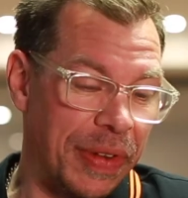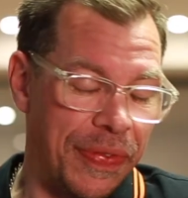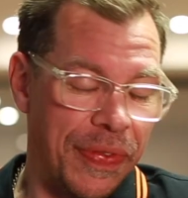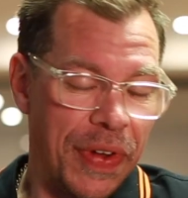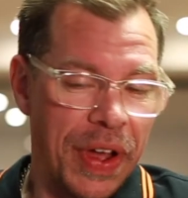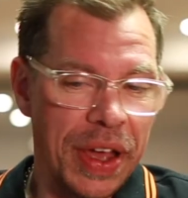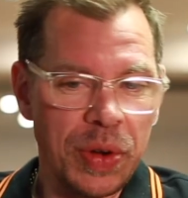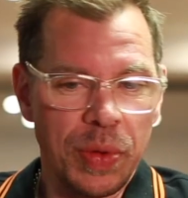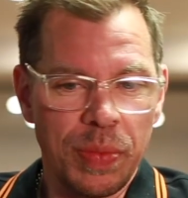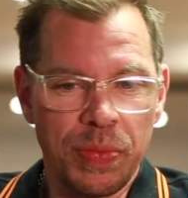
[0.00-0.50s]
my
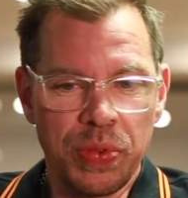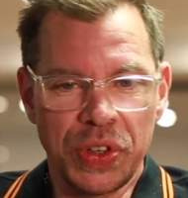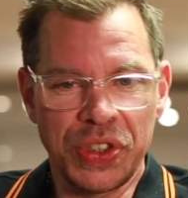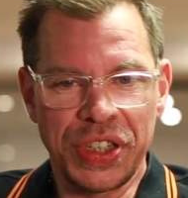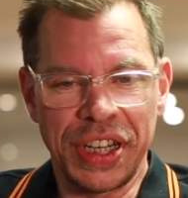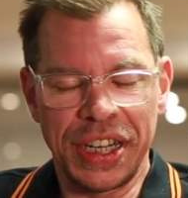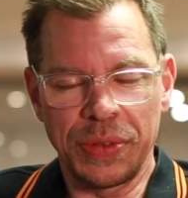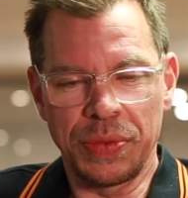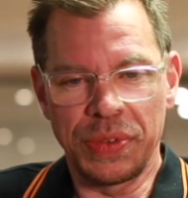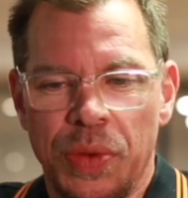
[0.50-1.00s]
final
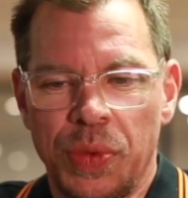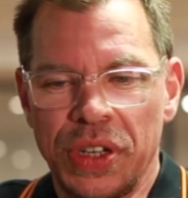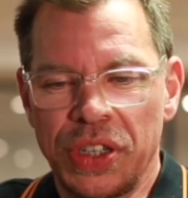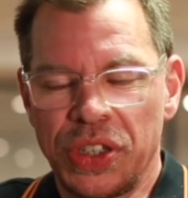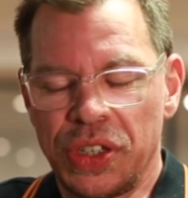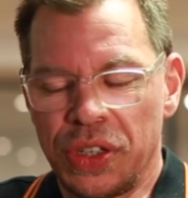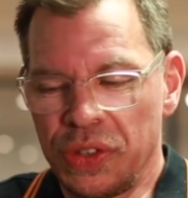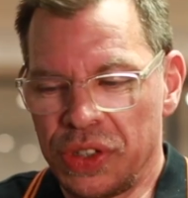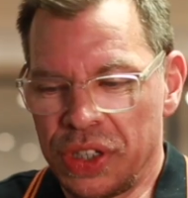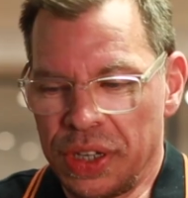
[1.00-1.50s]
project, I
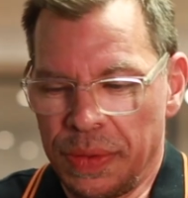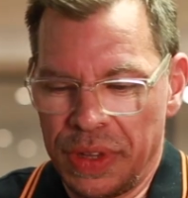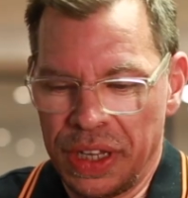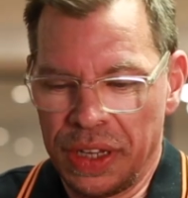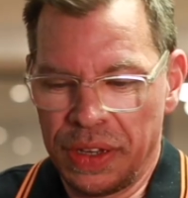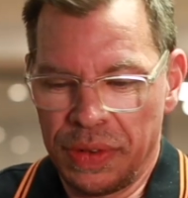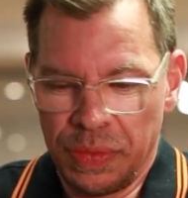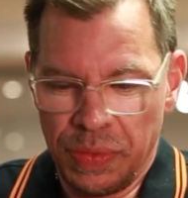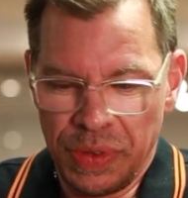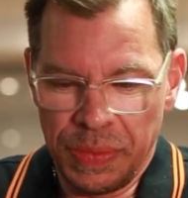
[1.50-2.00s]
wanted to do
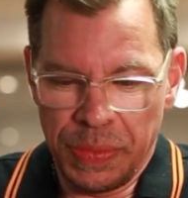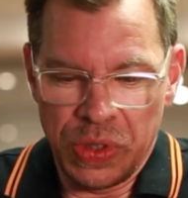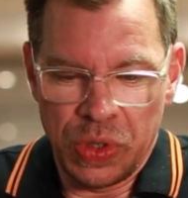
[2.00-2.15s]
something with